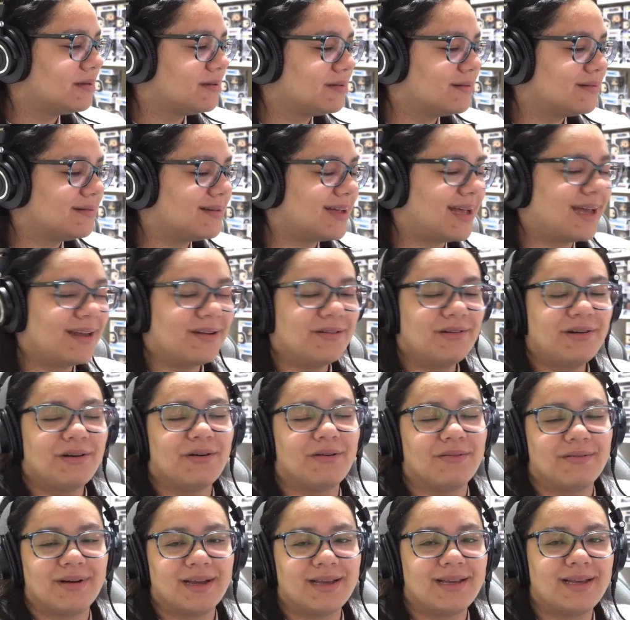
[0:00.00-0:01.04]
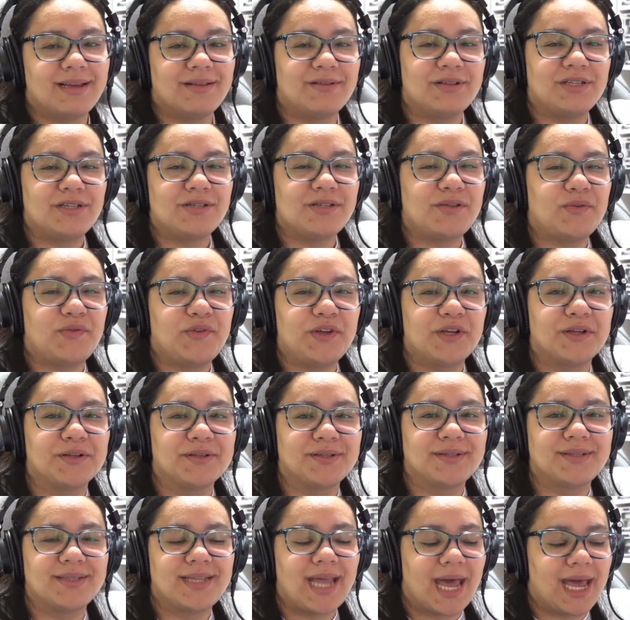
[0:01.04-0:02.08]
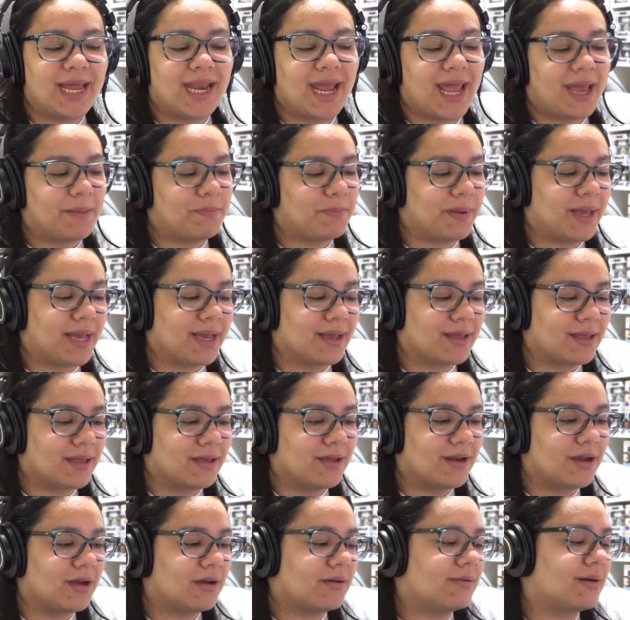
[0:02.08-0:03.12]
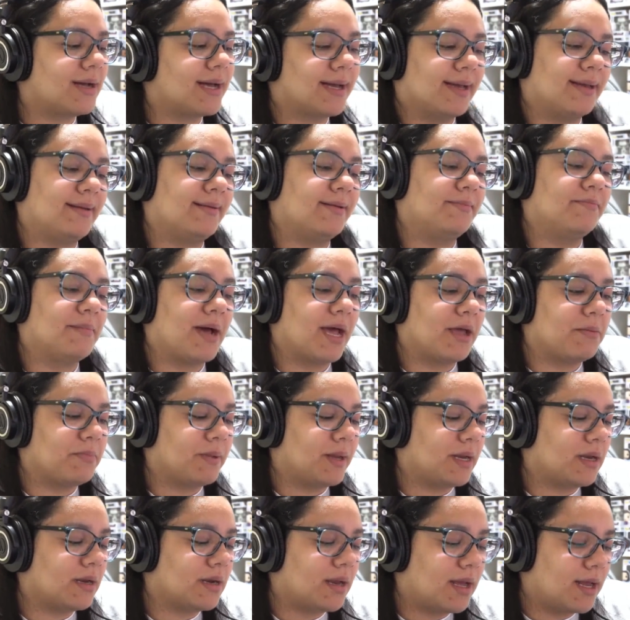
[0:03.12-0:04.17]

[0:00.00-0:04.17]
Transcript: I don't know. It just feels that epic, you know, in my opinion.